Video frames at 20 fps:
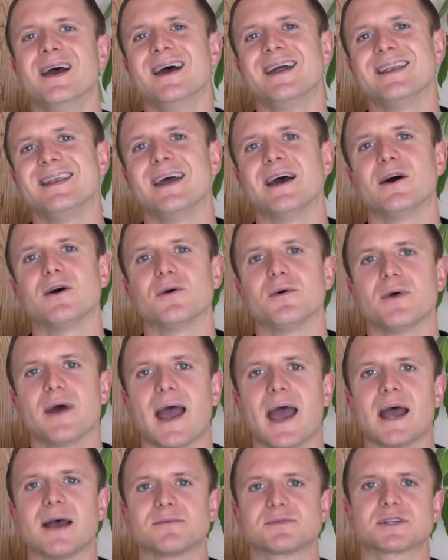Now
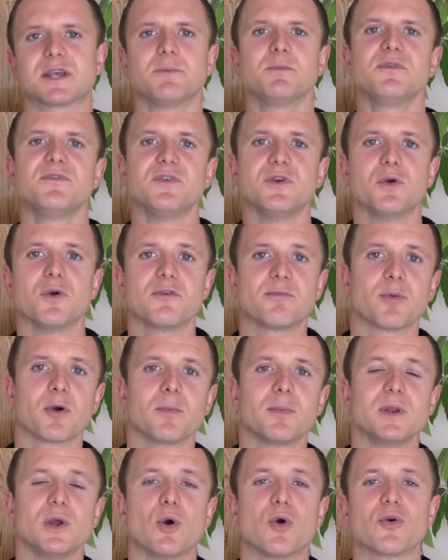some of you have
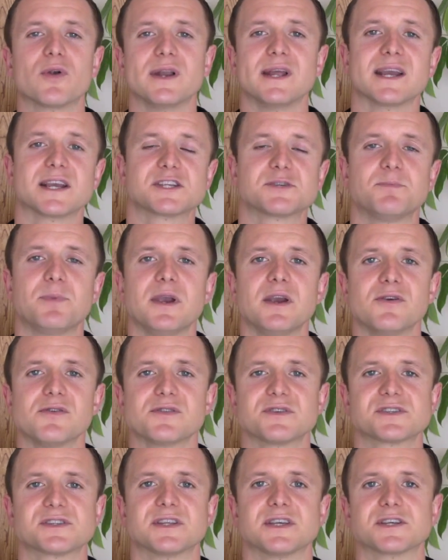probably already
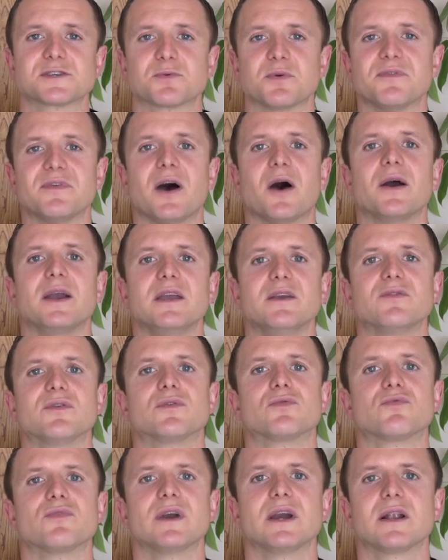experienced this without
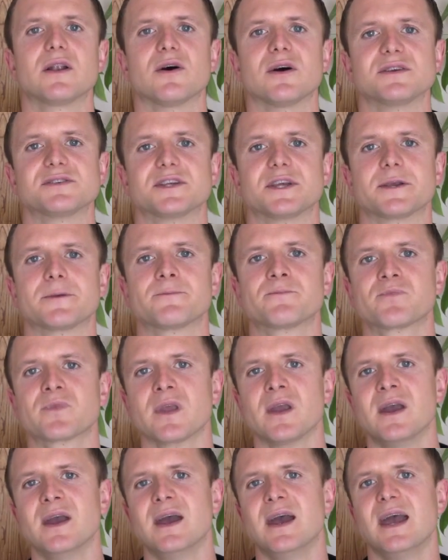even realizing.
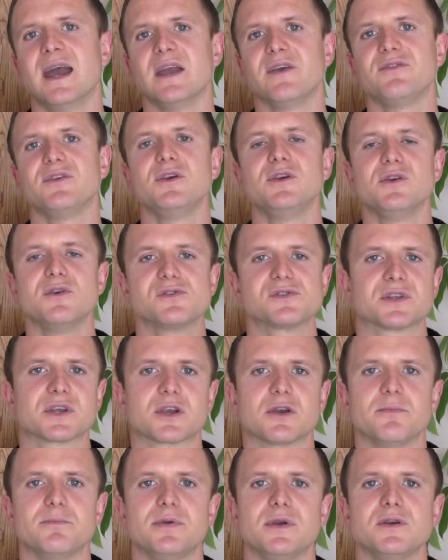If you use the
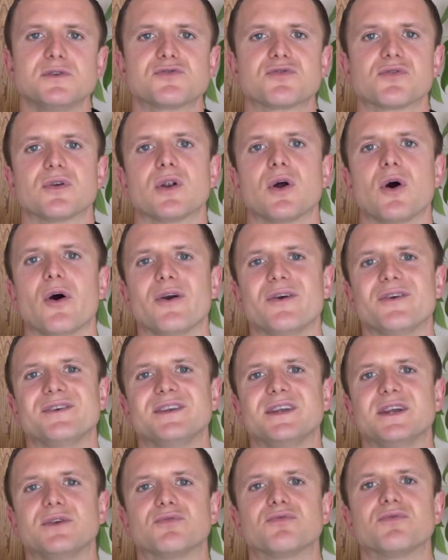computer a lot or
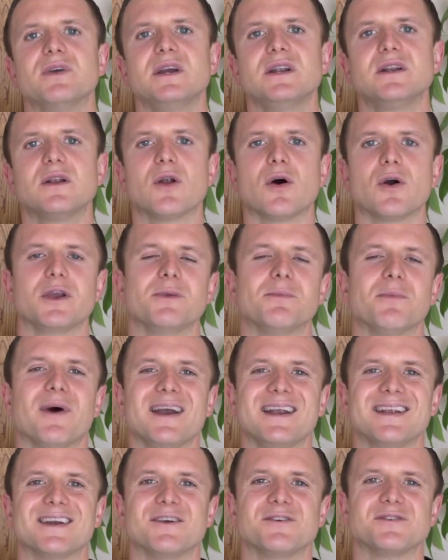indeed read a lot, you
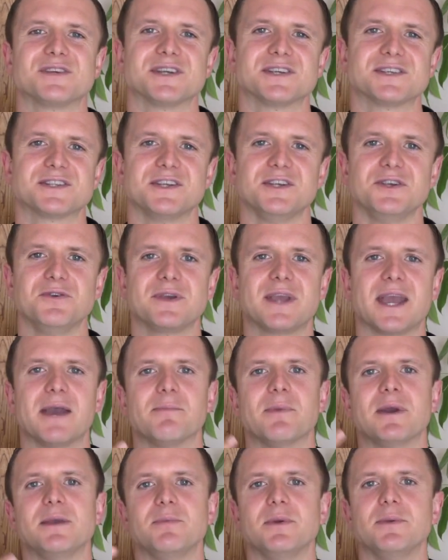might notice that you get
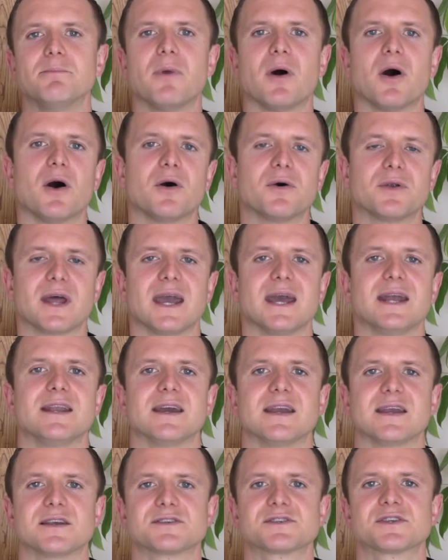maybe mild
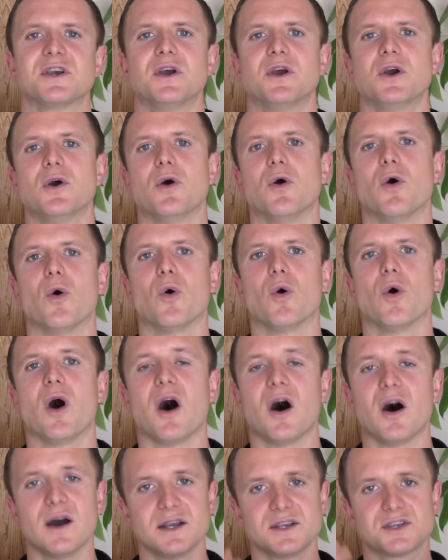headaches or
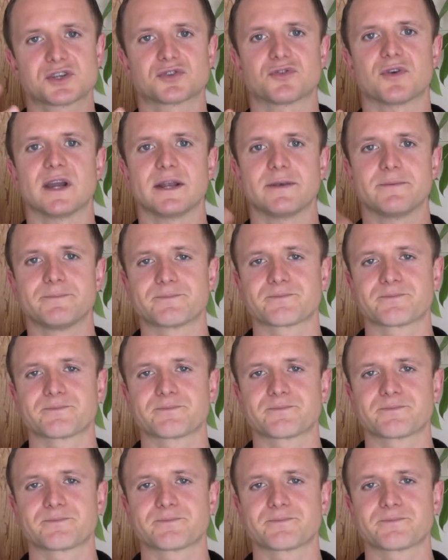eye strain.